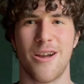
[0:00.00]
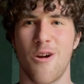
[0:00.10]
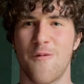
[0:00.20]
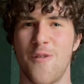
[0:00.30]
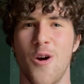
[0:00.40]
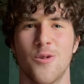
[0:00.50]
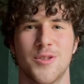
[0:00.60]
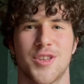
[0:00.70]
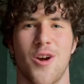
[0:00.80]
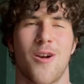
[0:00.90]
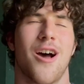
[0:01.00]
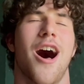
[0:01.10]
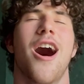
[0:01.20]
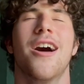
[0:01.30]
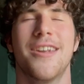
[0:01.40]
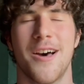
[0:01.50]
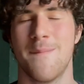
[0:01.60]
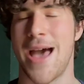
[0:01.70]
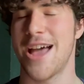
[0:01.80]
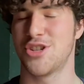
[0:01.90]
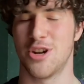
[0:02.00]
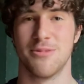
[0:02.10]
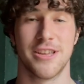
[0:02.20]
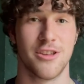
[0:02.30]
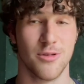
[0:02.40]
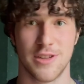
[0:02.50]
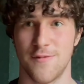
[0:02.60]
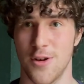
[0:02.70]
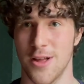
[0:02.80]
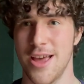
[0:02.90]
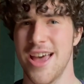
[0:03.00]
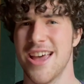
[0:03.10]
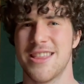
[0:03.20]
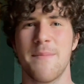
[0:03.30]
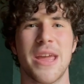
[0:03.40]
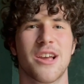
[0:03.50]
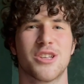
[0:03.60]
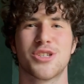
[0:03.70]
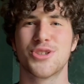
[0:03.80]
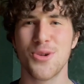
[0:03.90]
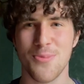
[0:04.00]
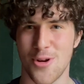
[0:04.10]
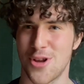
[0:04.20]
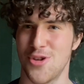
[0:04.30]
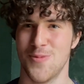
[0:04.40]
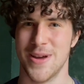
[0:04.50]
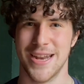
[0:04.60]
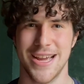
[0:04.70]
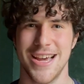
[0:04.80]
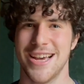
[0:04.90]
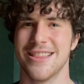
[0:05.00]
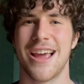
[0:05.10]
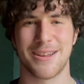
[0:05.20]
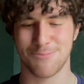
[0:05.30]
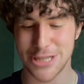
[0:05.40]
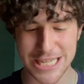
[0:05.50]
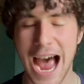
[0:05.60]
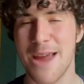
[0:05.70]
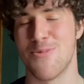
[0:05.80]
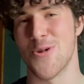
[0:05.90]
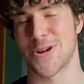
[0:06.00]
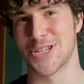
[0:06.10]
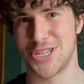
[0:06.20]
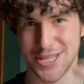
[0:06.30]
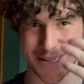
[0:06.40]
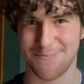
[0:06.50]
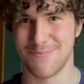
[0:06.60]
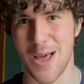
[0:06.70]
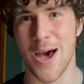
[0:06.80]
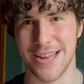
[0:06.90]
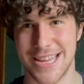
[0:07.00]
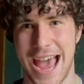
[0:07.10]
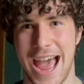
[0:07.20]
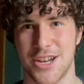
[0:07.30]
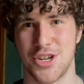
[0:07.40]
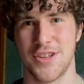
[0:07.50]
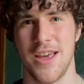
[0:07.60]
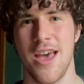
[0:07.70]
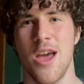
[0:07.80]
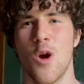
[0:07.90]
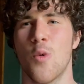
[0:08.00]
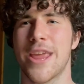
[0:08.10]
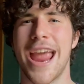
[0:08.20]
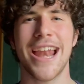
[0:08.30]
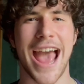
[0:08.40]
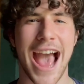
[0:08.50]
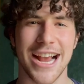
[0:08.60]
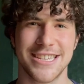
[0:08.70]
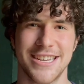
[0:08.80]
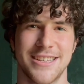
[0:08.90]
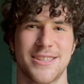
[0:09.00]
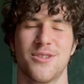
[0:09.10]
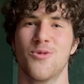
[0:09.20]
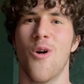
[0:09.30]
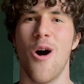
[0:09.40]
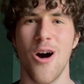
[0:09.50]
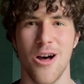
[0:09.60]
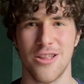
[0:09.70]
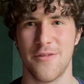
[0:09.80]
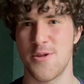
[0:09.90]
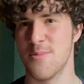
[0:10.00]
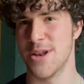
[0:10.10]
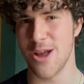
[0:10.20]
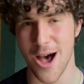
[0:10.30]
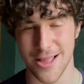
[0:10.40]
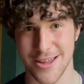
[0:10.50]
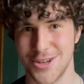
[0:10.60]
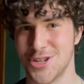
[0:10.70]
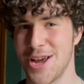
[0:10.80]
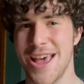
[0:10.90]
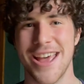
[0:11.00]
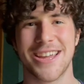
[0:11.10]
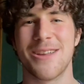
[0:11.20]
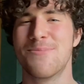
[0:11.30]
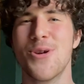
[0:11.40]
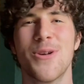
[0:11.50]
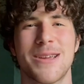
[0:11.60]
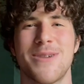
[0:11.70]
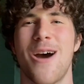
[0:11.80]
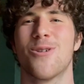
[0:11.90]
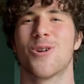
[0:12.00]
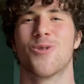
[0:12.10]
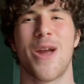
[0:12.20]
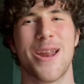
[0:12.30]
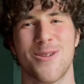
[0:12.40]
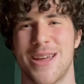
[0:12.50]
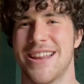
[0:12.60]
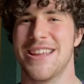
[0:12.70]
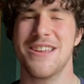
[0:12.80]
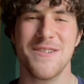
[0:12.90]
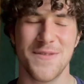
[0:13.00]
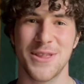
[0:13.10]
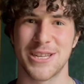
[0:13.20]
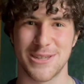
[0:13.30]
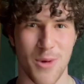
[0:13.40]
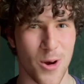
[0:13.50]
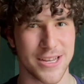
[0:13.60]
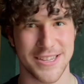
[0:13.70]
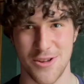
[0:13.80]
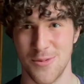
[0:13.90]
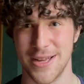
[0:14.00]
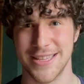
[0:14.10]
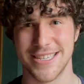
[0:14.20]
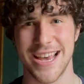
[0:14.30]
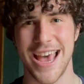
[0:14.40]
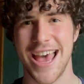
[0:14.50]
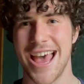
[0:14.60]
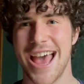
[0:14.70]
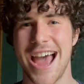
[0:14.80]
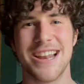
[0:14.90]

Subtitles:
our phones are unimaginably useful. They make us superhuman, like cyborgs just unattached. We gain access to all of human knowledge, computing power greater than even the smartest humans, and